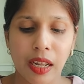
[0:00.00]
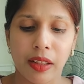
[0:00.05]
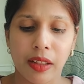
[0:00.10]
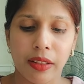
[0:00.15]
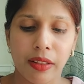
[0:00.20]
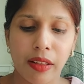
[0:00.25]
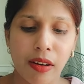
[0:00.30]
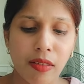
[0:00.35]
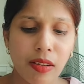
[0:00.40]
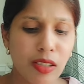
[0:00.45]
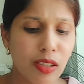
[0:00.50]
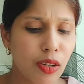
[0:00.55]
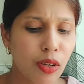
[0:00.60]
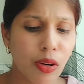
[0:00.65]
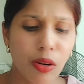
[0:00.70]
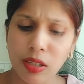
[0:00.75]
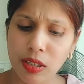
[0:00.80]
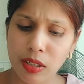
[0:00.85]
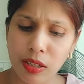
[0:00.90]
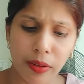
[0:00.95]
There is
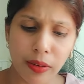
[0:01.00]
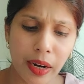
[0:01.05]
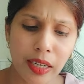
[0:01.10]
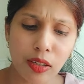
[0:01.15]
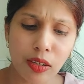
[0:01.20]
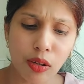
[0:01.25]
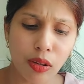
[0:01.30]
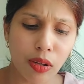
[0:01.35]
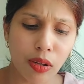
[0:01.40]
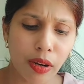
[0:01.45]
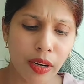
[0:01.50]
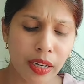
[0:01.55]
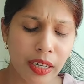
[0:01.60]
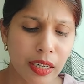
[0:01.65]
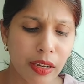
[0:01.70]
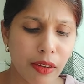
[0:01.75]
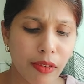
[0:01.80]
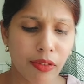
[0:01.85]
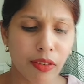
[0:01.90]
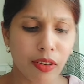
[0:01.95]
no direct
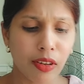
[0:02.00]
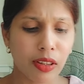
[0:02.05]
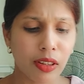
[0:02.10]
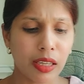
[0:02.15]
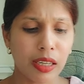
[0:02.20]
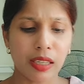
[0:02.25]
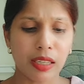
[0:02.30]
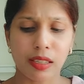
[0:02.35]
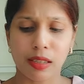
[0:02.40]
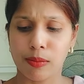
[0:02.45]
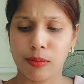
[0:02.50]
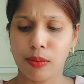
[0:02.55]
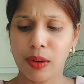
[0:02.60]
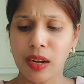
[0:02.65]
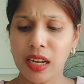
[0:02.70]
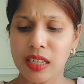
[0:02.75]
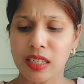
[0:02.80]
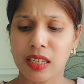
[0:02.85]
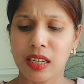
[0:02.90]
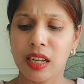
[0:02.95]
authority for this,
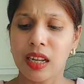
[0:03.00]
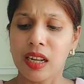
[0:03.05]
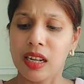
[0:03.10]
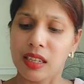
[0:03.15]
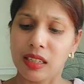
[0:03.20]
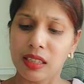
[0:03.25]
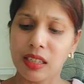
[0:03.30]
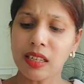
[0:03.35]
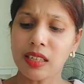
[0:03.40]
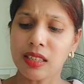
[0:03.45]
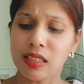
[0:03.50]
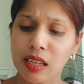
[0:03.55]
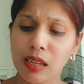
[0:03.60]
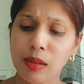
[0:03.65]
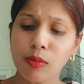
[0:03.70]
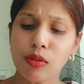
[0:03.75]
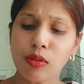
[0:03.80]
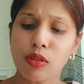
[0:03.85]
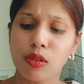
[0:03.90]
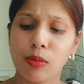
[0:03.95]
but this
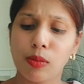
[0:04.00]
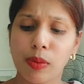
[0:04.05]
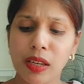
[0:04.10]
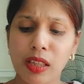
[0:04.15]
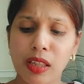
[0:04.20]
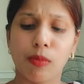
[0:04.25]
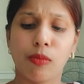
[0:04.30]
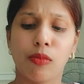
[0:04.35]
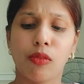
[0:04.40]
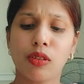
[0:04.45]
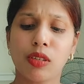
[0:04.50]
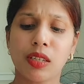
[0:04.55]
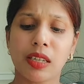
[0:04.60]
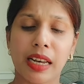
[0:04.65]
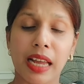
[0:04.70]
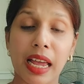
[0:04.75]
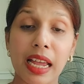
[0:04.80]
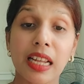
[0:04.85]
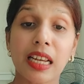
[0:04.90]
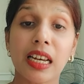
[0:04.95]
seems to be the most
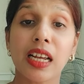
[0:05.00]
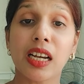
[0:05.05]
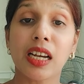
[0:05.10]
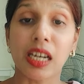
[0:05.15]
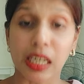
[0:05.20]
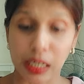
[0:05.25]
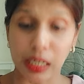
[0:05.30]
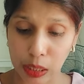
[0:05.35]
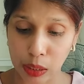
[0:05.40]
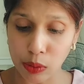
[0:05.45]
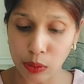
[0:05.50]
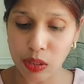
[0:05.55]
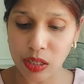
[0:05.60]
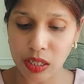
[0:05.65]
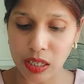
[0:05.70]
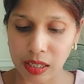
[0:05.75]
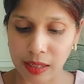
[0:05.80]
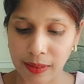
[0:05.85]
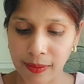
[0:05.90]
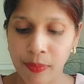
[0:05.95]
likely
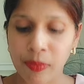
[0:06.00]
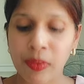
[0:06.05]
conclusion.